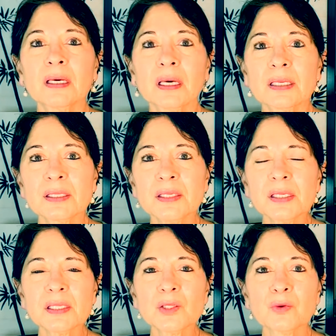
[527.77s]
since
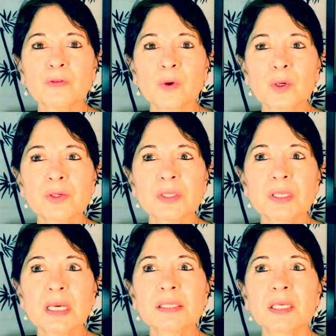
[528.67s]
this is reversed,
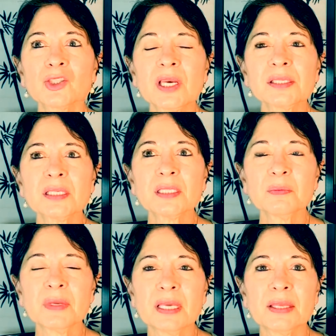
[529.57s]
it's suggesting to
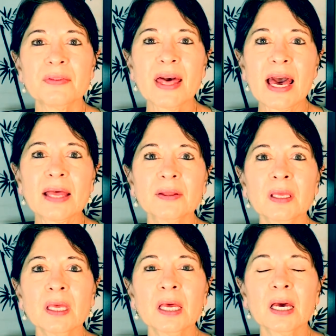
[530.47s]
me that
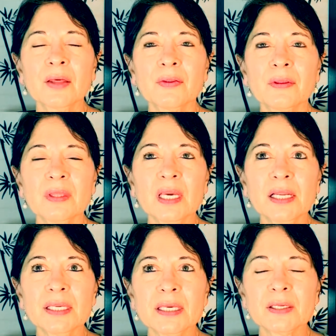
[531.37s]
the
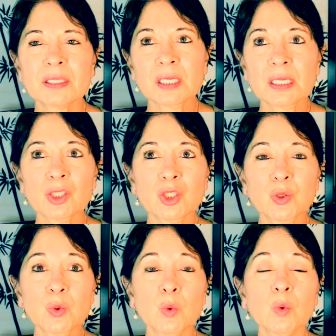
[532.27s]
idea is
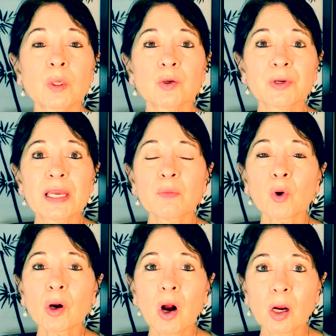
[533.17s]
to create
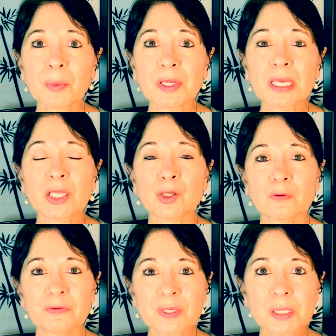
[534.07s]
more harmony in your
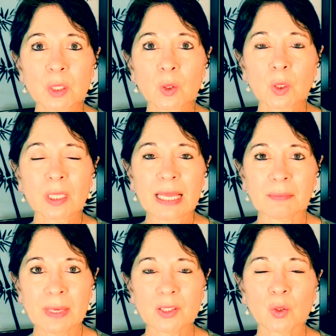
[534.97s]
physical
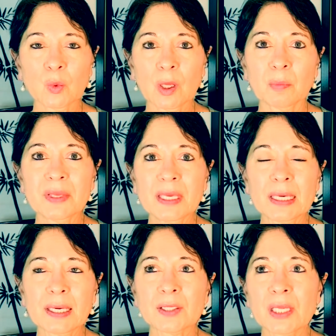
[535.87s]
and mental
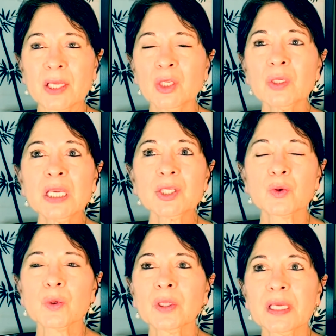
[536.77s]
well-being is that you need to
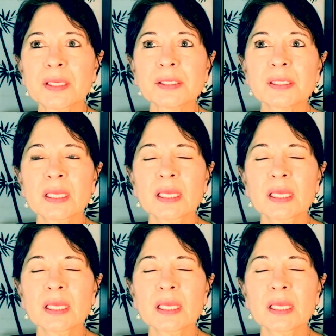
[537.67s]
release